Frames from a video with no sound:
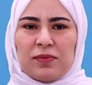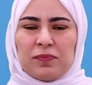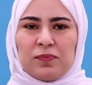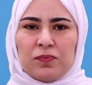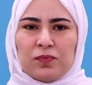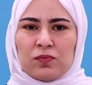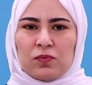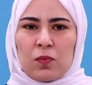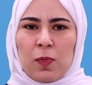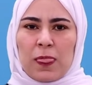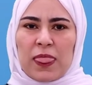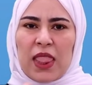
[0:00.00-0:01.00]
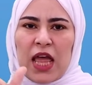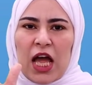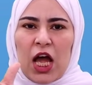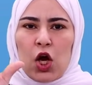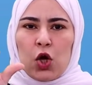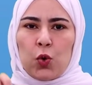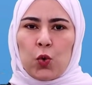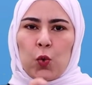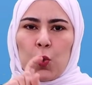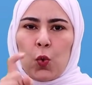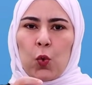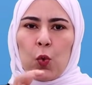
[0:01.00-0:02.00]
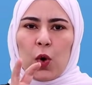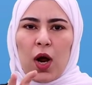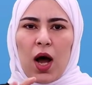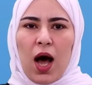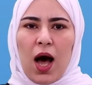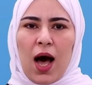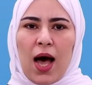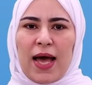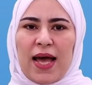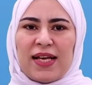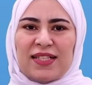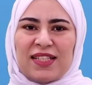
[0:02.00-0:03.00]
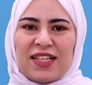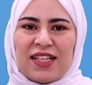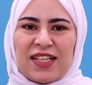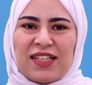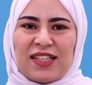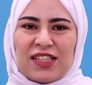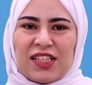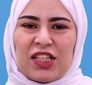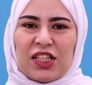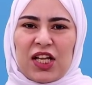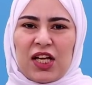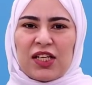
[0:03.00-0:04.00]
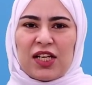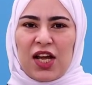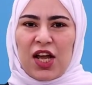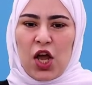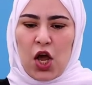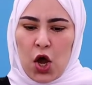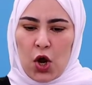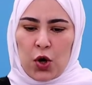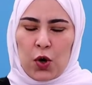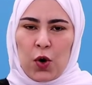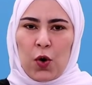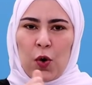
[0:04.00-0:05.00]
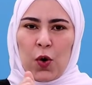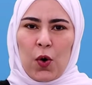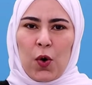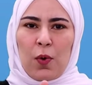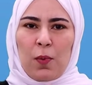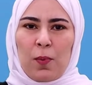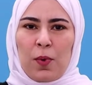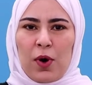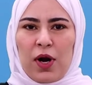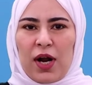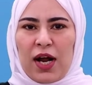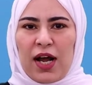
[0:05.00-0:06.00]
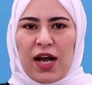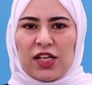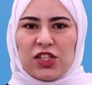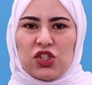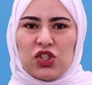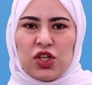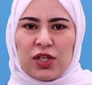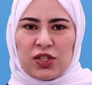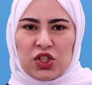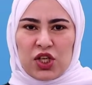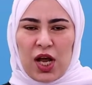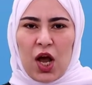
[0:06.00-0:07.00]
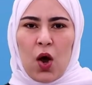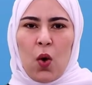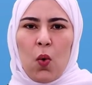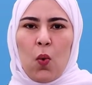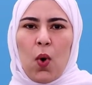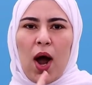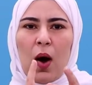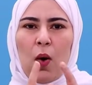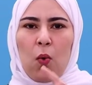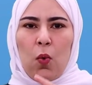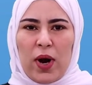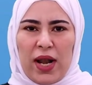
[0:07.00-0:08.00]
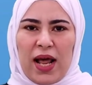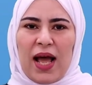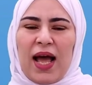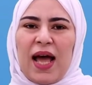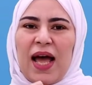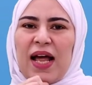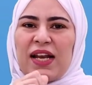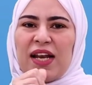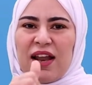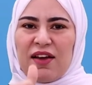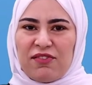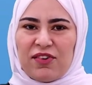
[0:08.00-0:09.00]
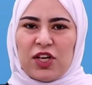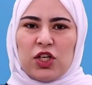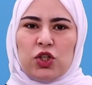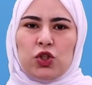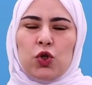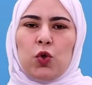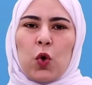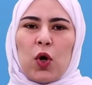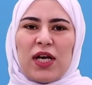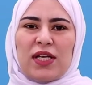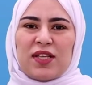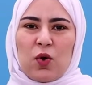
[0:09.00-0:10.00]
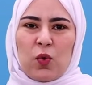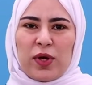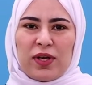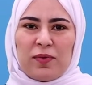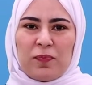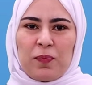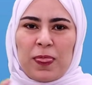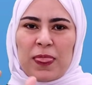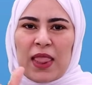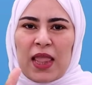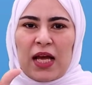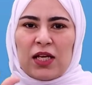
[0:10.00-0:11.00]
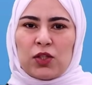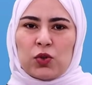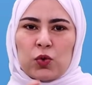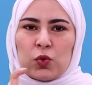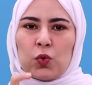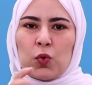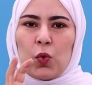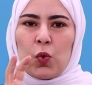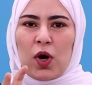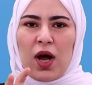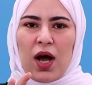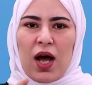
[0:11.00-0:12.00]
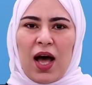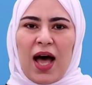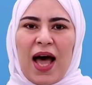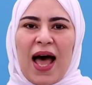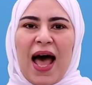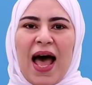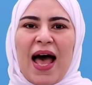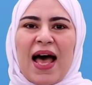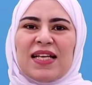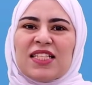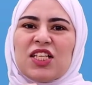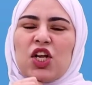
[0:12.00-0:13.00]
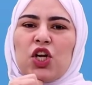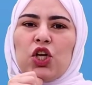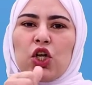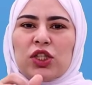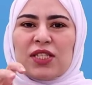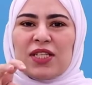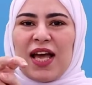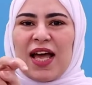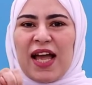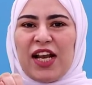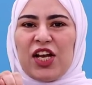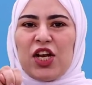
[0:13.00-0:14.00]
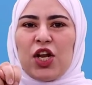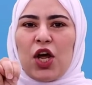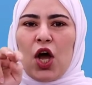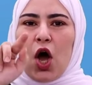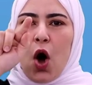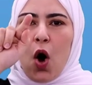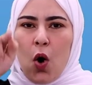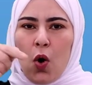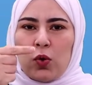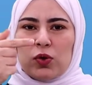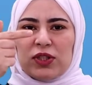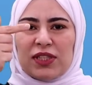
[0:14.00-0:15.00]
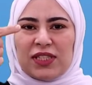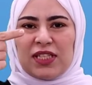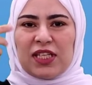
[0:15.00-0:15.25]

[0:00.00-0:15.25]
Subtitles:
her homework. If I want to change the sentence from the affirmative form to the negative form, I will say Noura hasn't done her homework. So I will add not